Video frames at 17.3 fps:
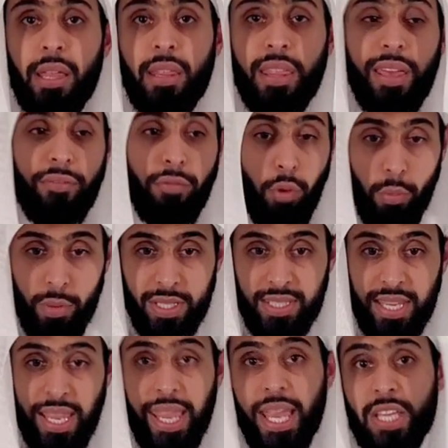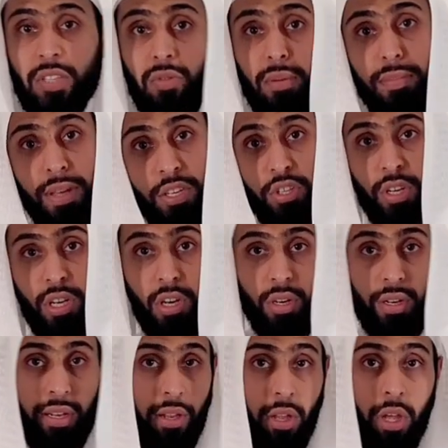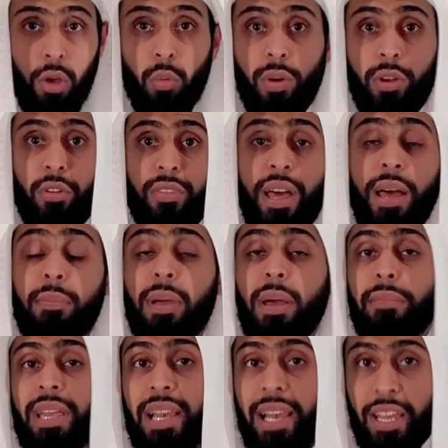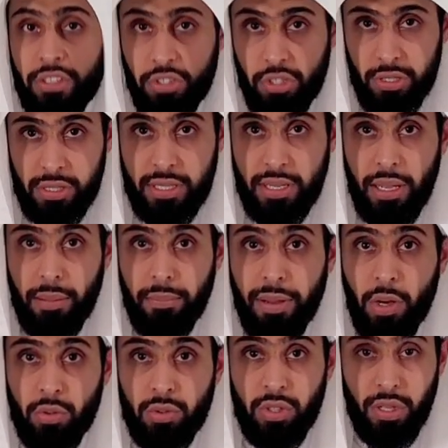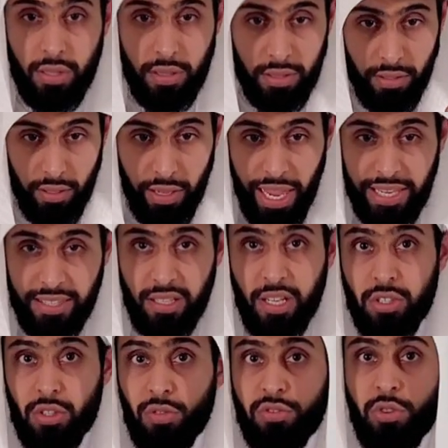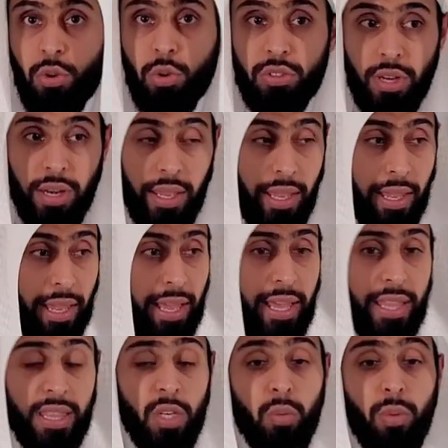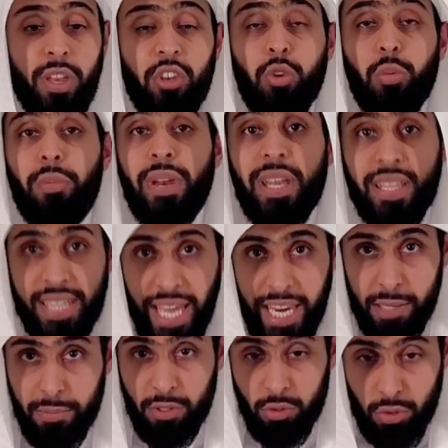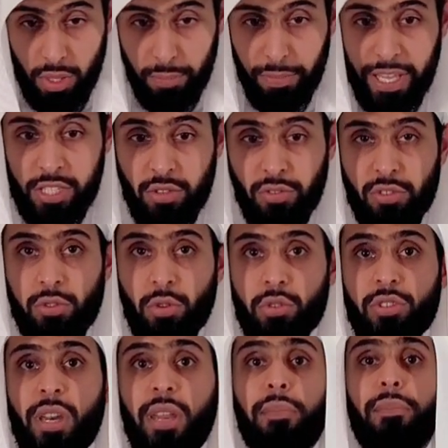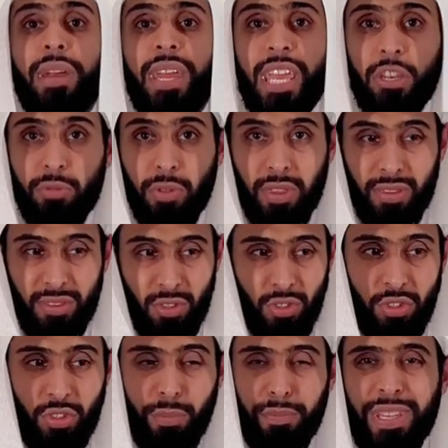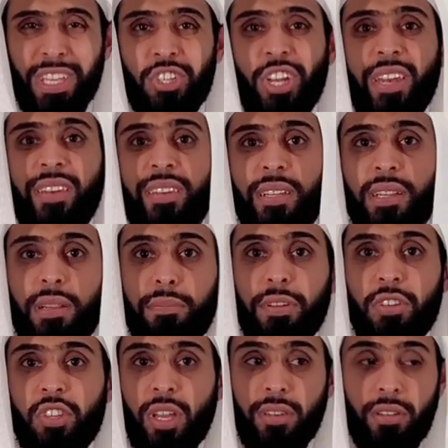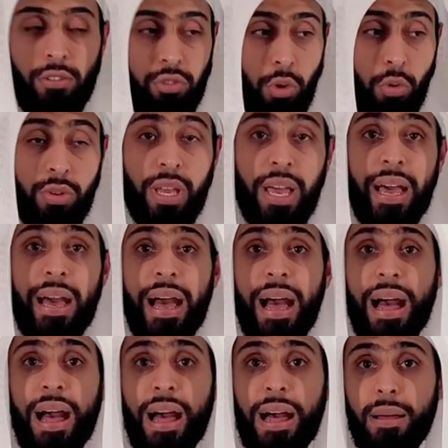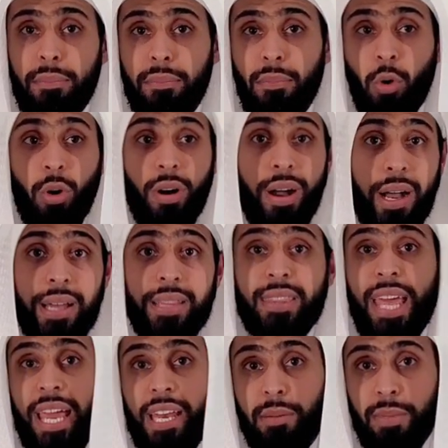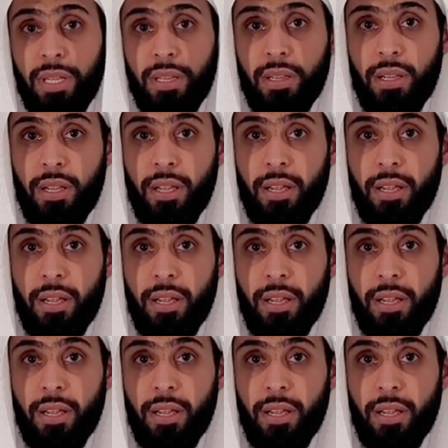Therefore, we'd say, as we'd mentioned in one of the upcoming lectures about the etiquette of slaughtering, that when you bring the animal to the place of slaughtering, be gentle. Don't harm or hurt the animal.